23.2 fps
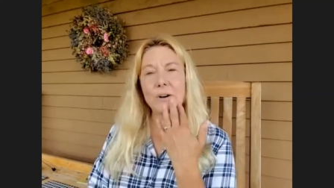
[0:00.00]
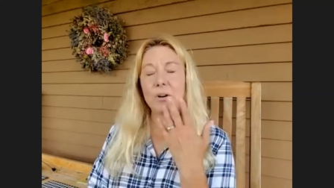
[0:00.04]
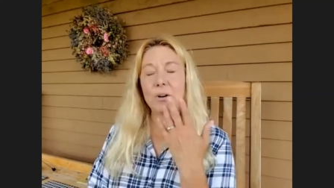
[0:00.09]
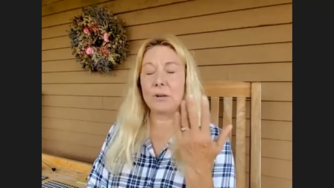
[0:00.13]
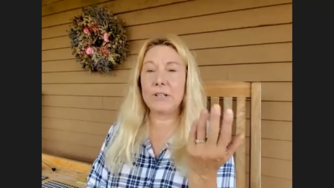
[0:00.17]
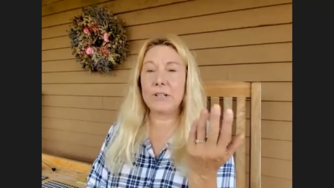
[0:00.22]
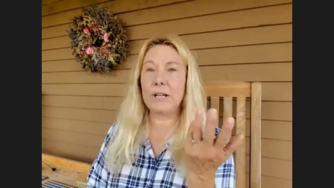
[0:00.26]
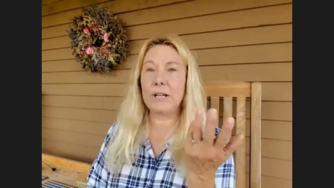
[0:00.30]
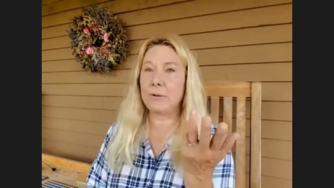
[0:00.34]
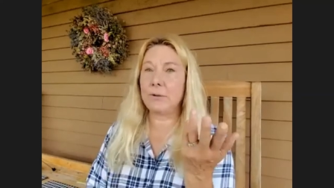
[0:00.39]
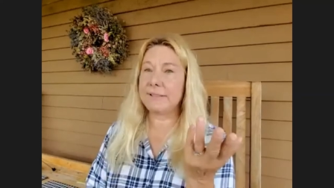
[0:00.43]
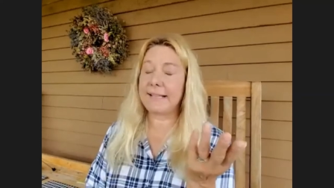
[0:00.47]

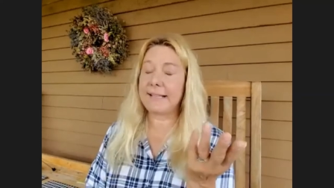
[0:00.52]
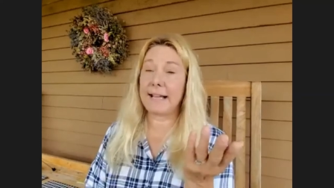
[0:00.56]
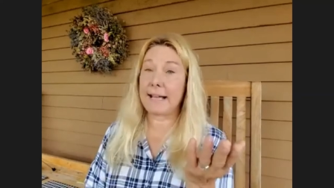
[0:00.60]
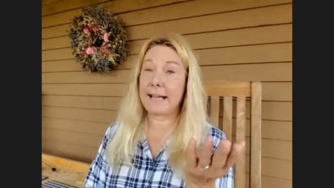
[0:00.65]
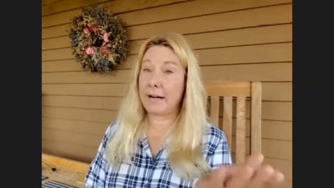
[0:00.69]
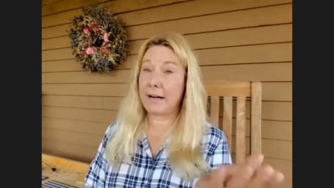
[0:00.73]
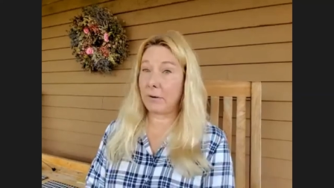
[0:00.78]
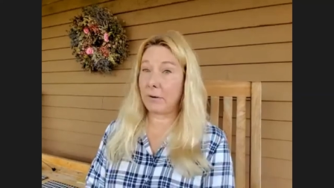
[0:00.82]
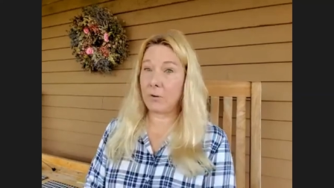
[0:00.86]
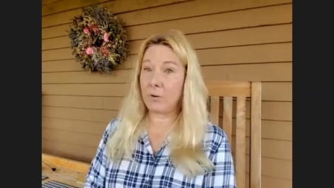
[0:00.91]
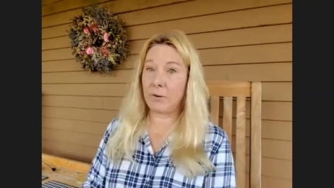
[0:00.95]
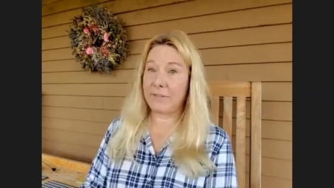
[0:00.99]
or, you know,
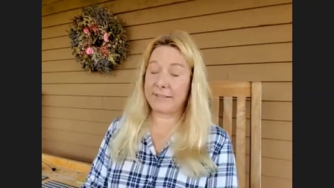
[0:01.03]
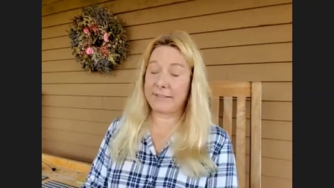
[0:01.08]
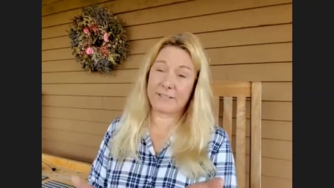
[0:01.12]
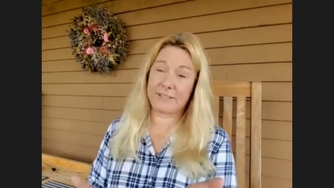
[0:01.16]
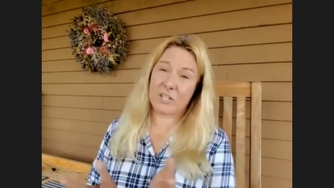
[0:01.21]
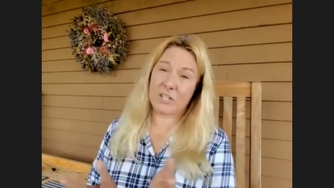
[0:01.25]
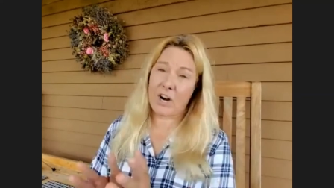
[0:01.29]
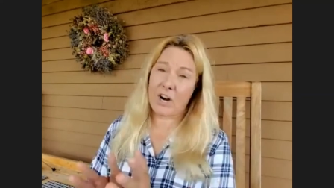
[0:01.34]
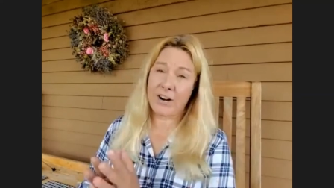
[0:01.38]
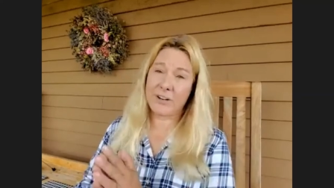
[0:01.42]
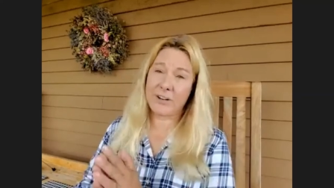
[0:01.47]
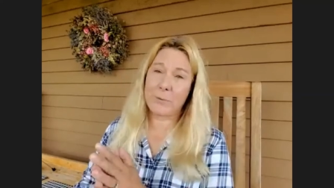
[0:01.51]
saying, I don't know if
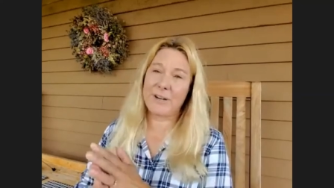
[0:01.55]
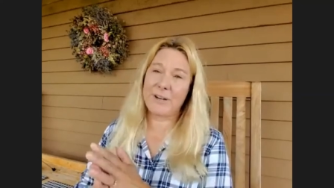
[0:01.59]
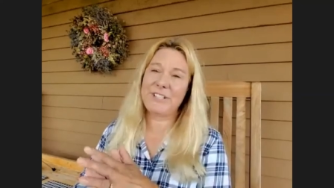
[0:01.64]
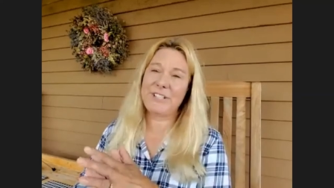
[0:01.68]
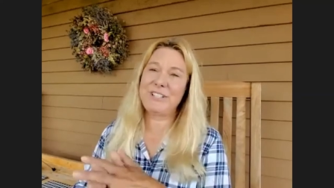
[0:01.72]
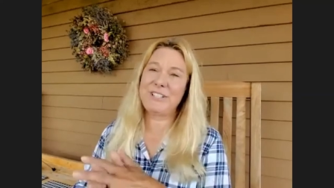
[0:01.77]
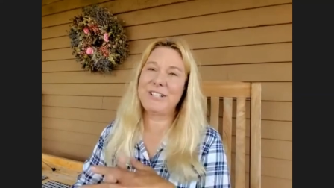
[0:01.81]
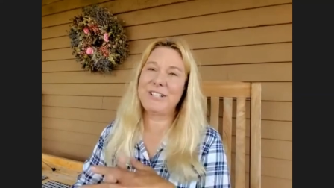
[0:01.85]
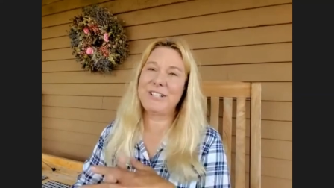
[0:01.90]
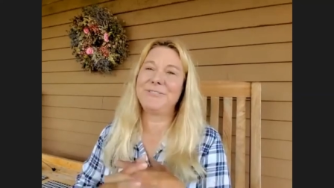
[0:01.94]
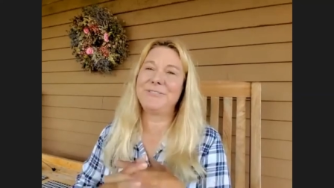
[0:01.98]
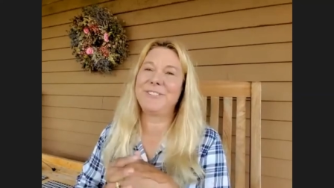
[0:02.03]
this is a hard
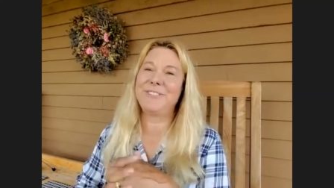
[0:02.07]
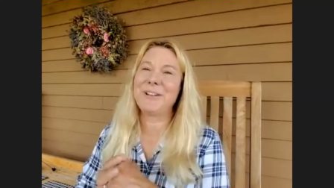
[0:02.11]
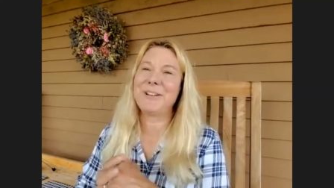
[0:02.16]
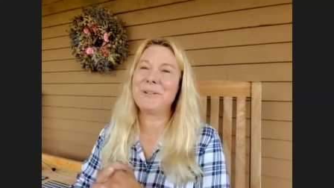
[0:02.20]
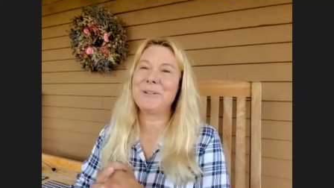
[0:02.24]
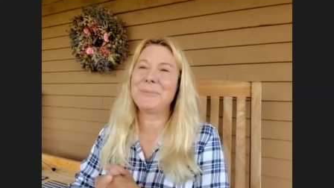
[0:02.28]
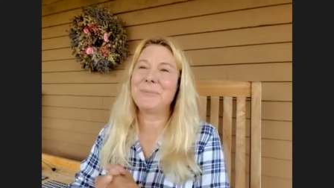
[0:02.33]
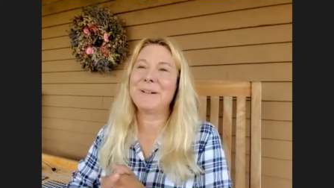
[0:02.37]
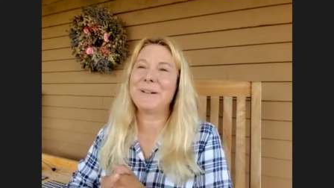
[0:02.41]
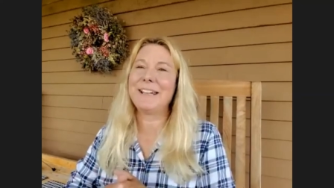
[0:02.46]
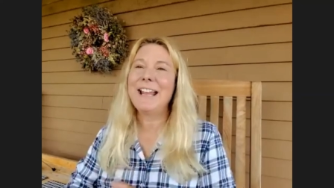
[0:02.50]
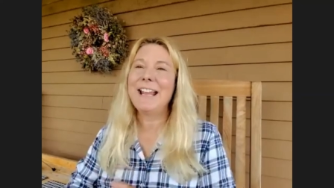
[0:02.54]
question for
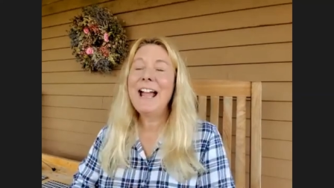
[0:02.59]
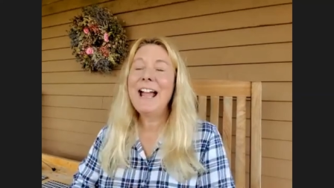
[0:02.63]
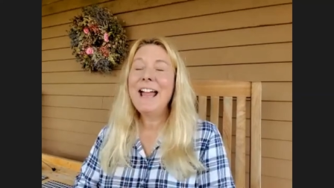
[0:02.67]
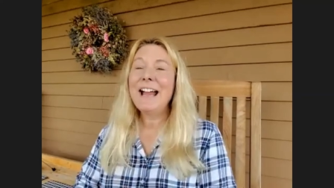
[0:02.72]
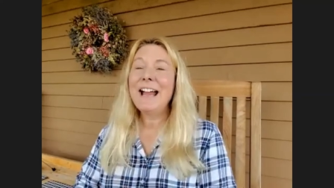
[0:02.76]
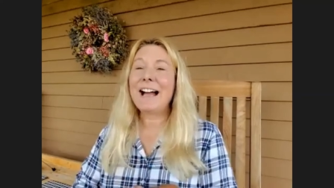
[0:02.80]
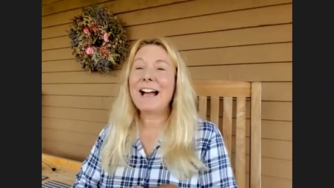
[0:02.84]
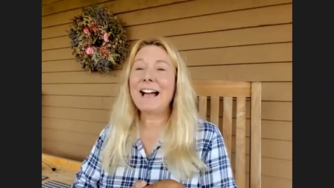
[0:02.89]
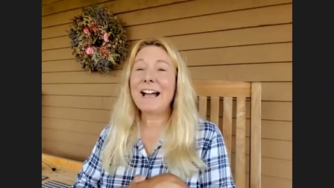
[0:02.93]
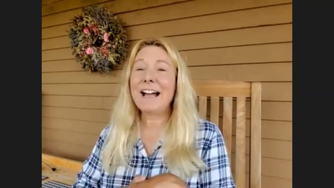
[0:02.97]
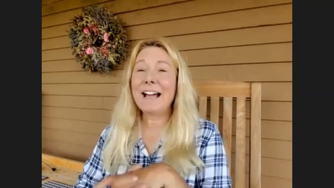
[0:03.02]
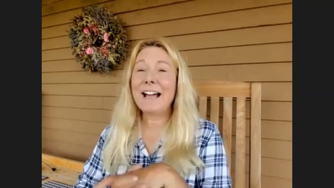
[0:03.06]
you, but
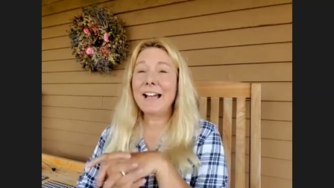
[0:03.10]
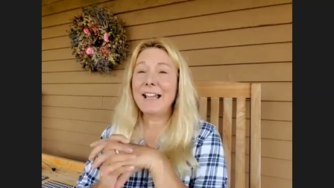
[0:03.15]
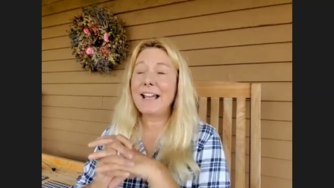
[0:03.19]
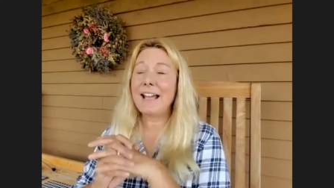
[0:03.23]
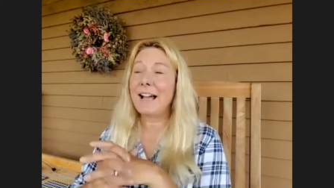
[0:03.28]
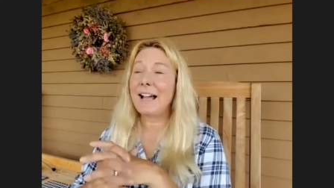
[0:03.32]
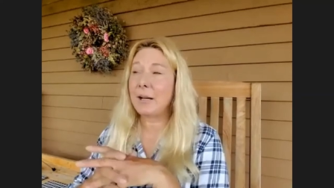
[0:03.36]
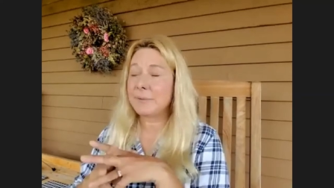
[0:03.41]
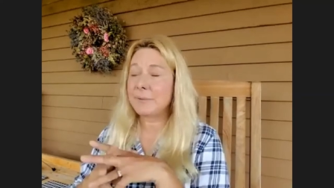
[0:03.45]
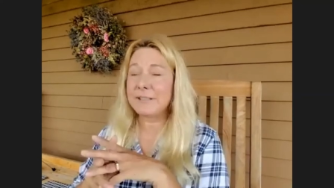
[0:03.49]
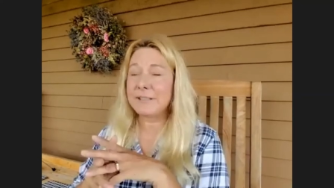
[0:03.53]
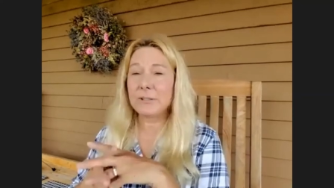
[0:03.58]

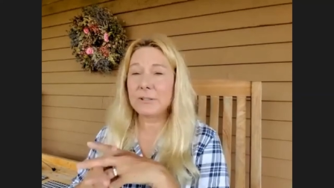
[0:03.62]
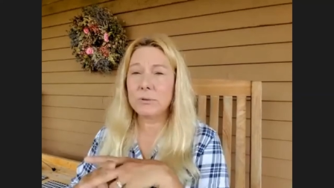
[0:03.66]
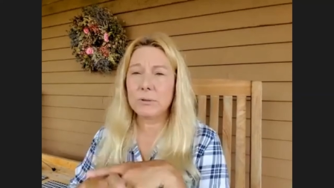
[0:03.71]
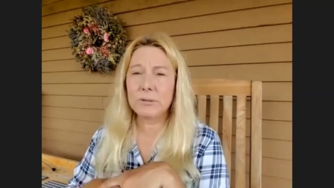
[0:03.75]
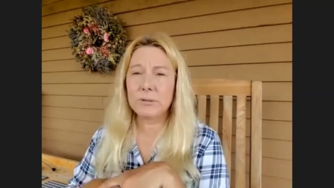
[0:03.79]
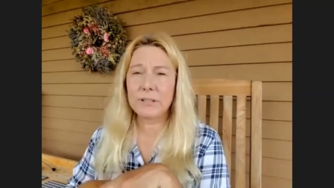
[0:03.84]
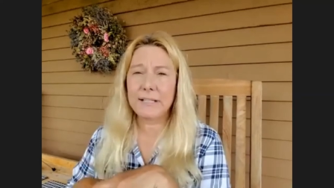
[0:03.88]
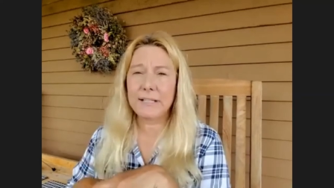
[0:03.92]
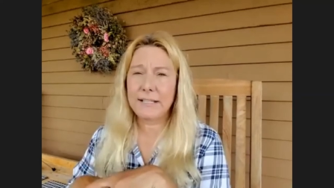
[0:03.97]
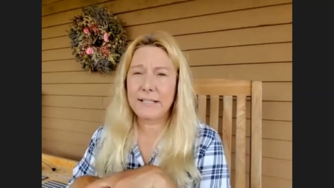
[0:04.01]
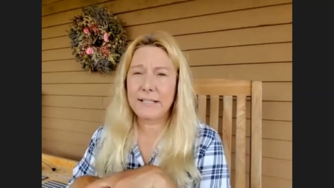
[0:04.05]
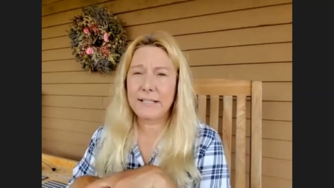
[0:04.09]
I
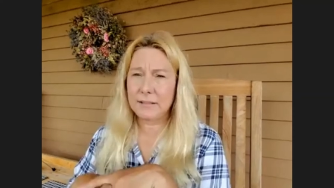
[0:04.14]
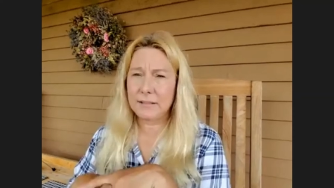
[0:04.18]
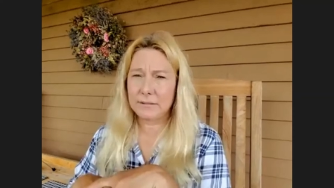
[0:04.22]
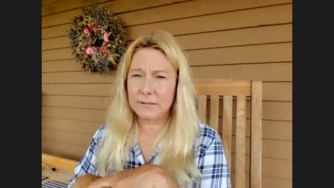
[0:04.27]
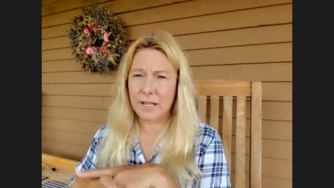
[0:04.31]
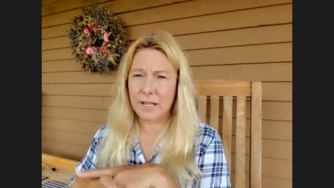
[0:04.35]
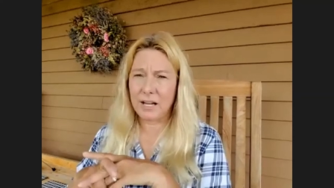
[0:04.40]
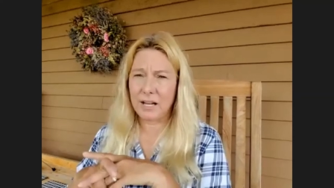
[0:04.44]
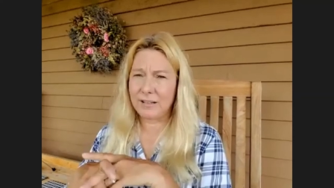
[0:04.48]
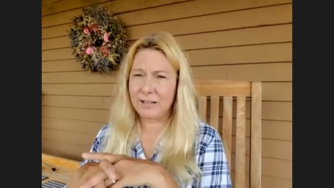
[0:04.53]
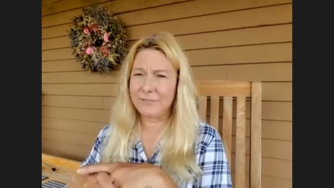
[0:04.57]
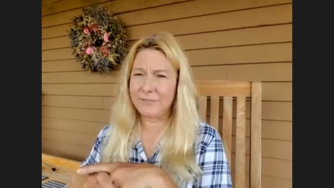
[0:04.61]
absolutely
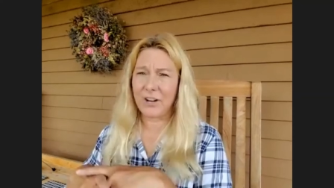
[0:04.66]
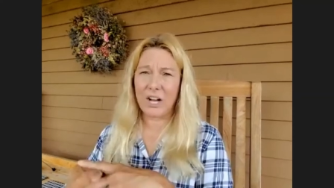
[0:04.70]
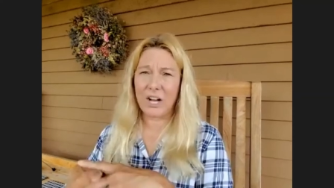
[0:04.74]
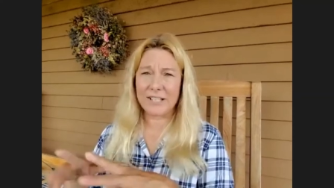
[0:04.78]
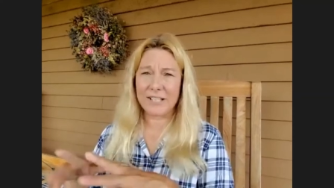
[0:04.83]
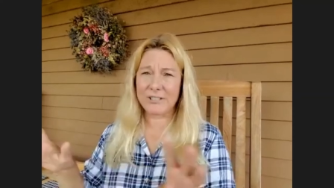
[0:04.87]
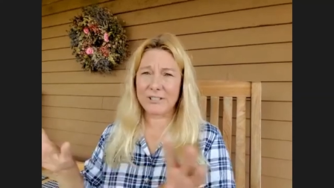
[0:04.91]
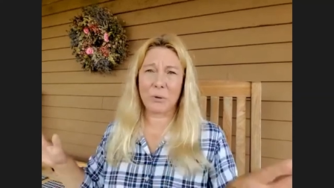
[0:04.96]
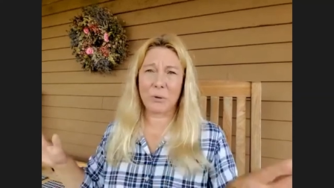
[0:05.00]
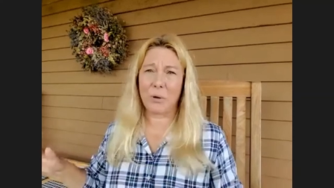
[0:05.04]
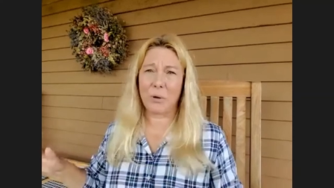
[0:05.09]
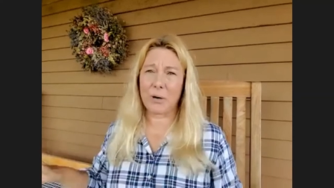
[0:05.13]
love
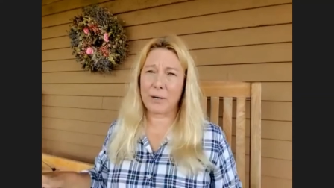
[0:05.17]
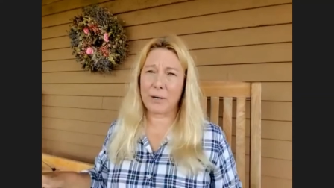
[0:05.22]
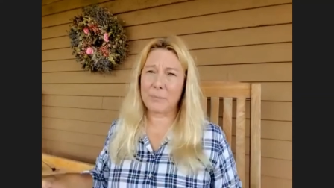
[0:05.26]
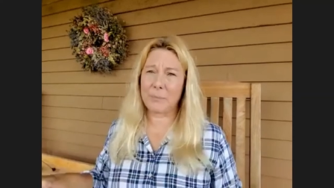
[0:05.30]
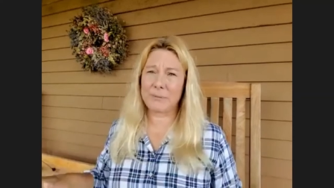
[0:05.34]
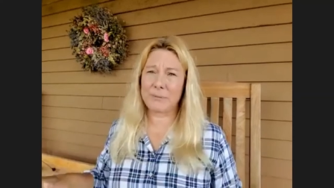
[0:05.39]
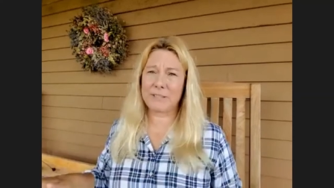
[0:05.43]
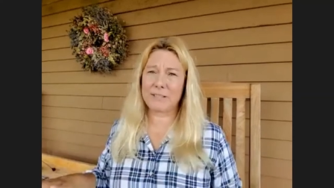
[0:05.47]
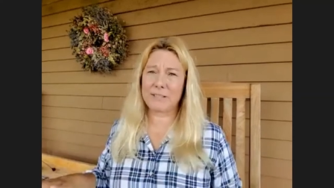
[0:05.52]
Australorp.